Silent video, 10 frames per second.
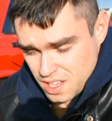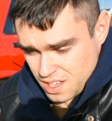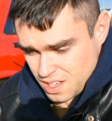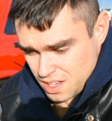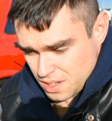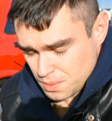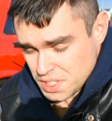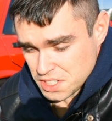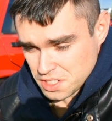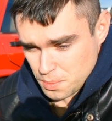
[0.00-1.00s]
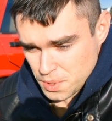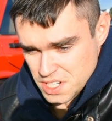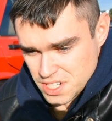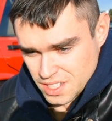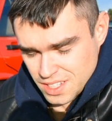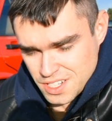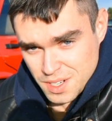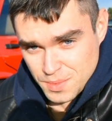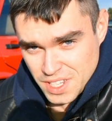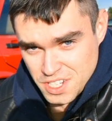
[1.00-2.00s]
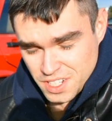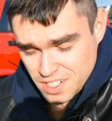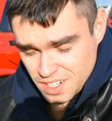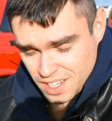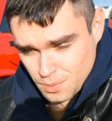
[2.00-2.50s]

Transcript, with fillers: uh, we need to appreciate the German engineering,